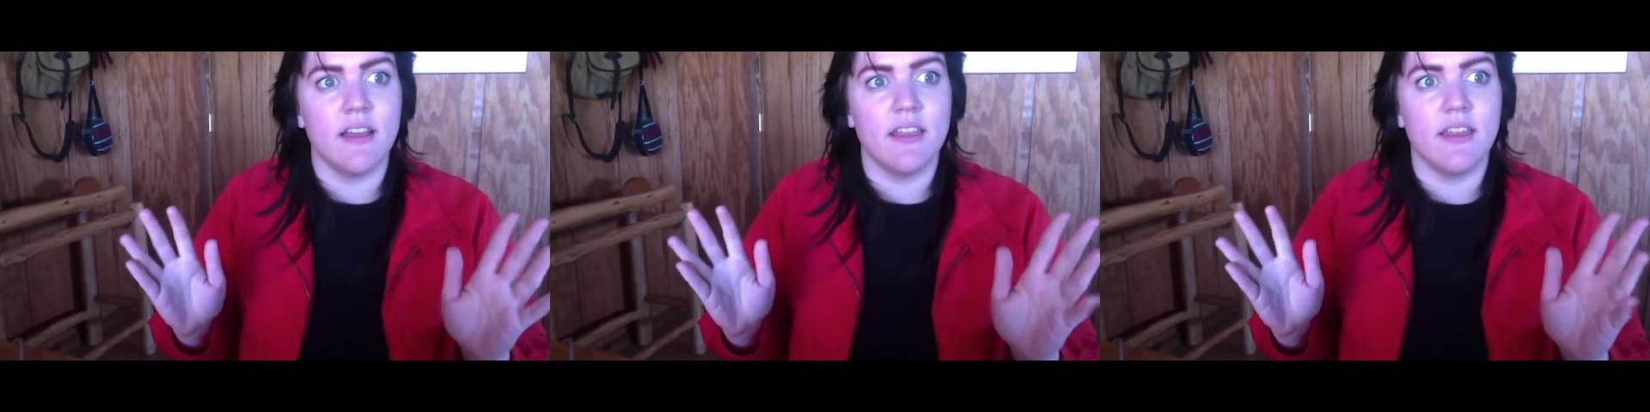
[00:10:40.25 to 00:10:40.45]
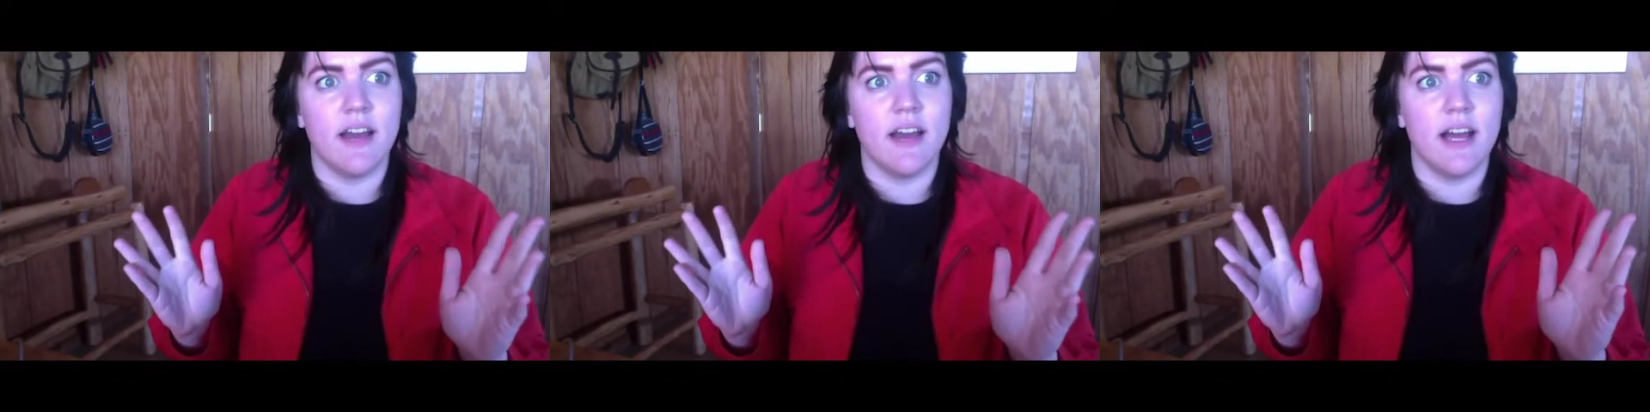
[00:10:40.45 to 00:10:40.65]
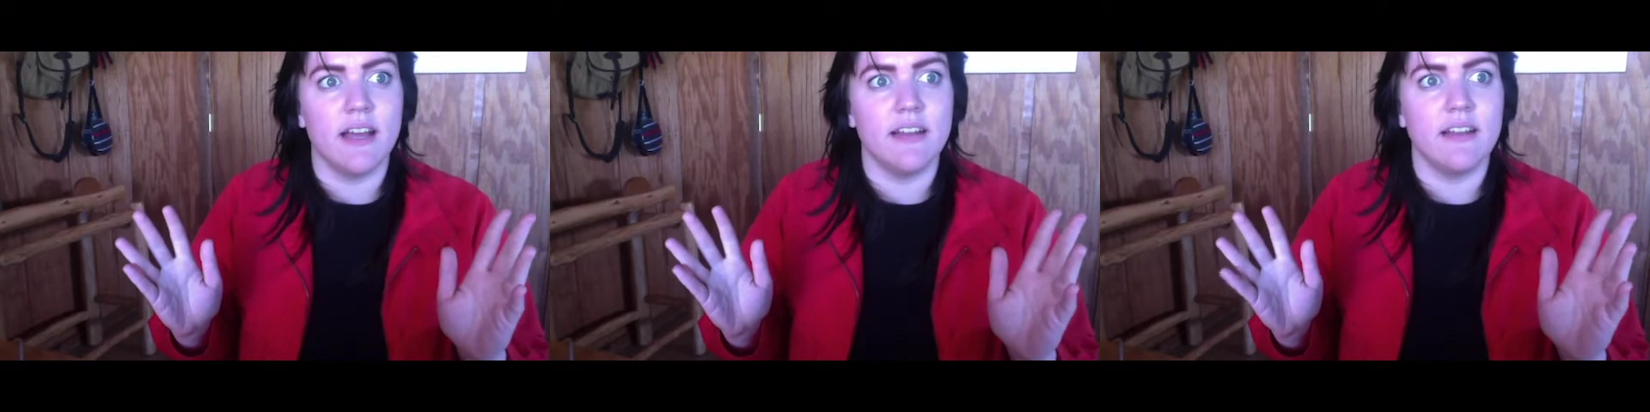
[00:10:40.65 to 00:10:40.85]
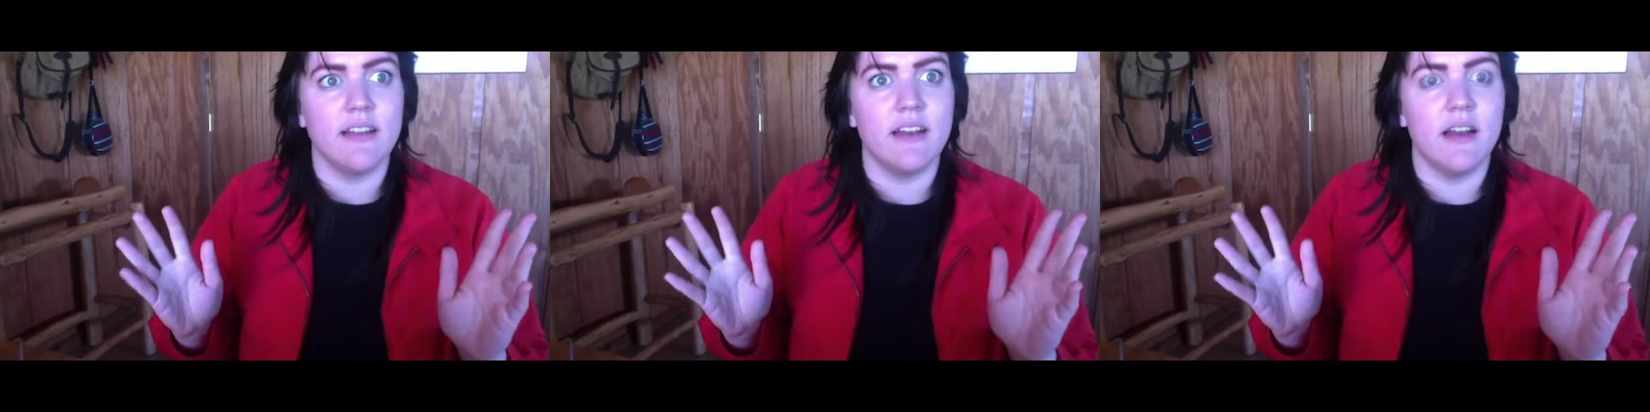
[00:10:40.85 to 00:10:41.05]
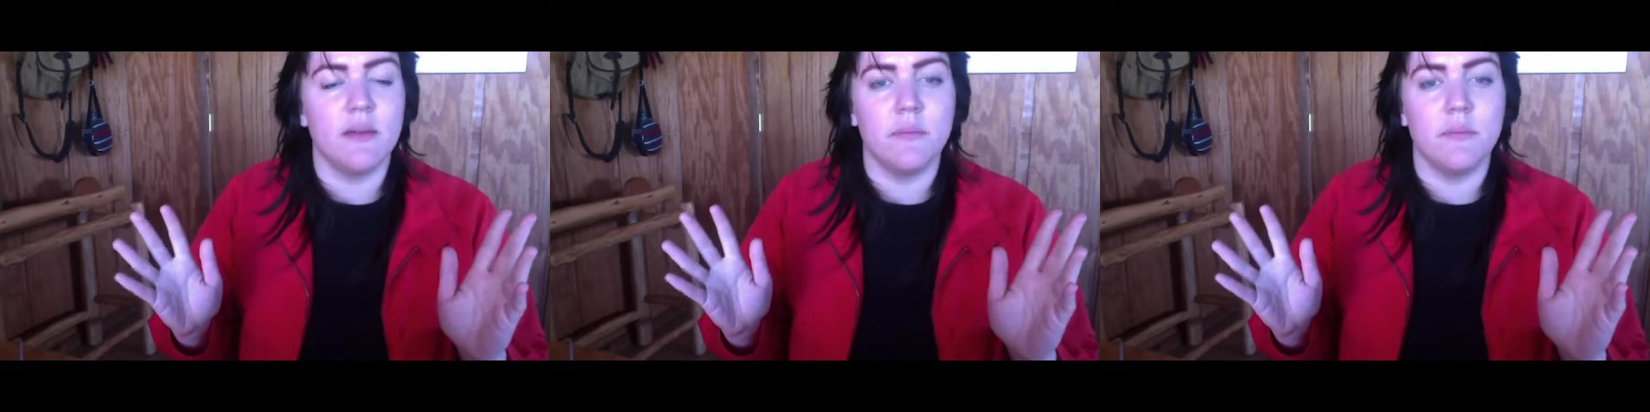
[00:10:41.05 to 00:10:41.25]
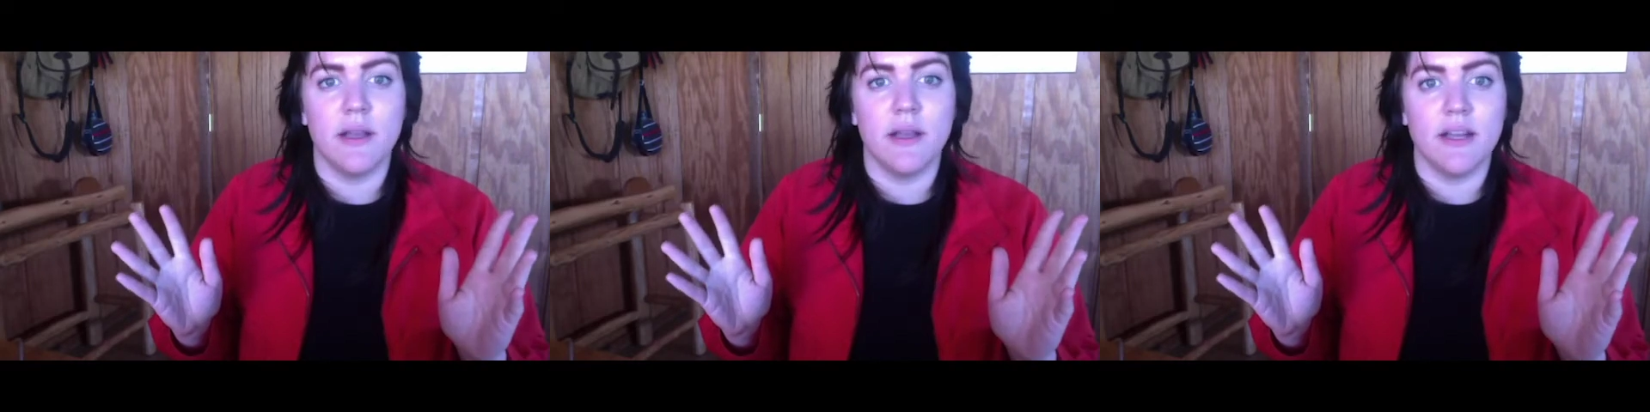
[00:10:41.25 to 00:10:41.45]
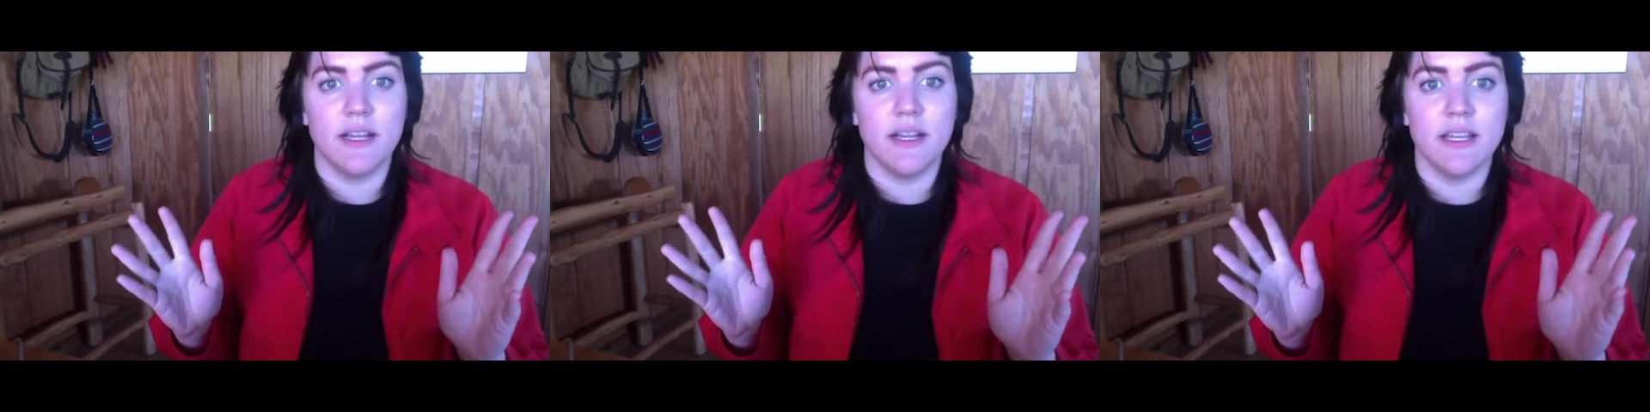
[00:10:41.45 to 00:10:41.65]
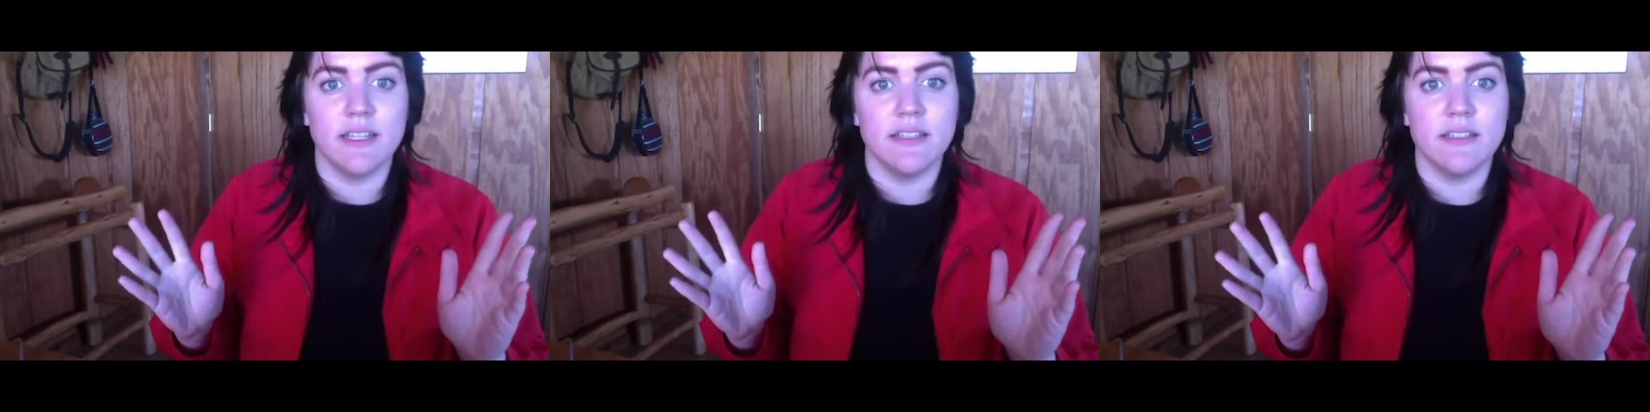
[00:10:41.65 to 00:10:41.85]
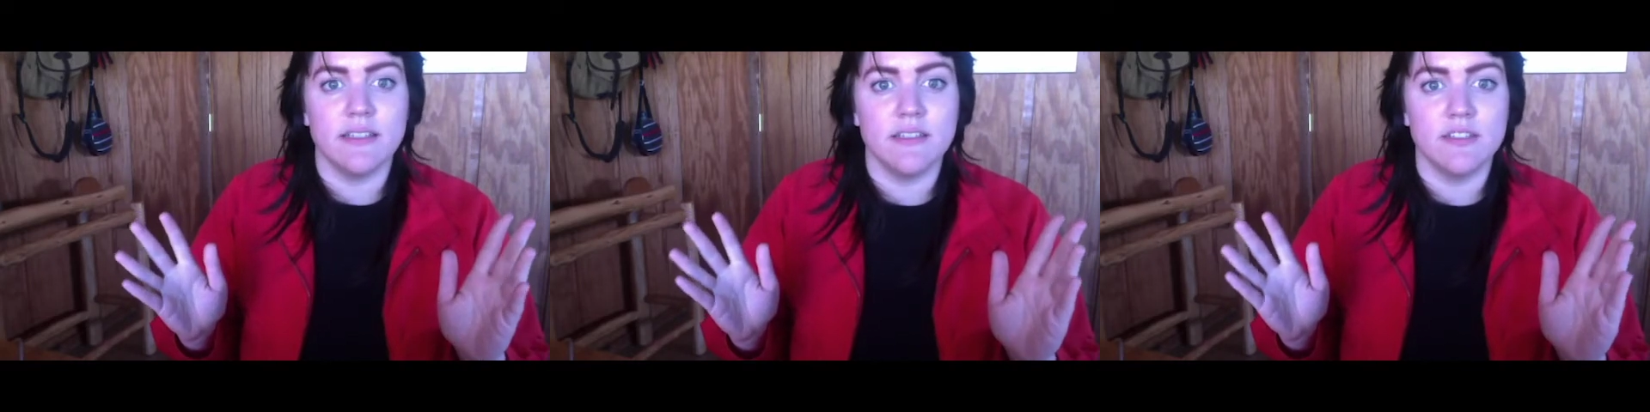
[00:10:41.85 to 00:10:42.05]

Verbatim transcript: that American